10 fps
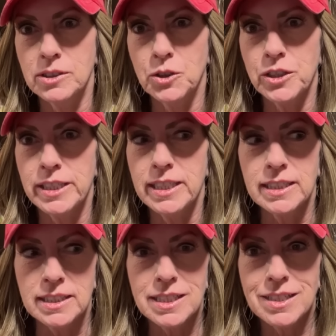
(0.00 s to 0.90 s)

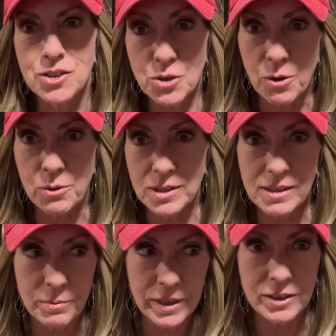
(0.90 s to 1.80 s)
ingredients. So it's
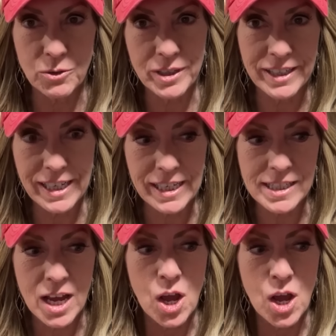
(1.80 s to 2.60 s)
something you can eat.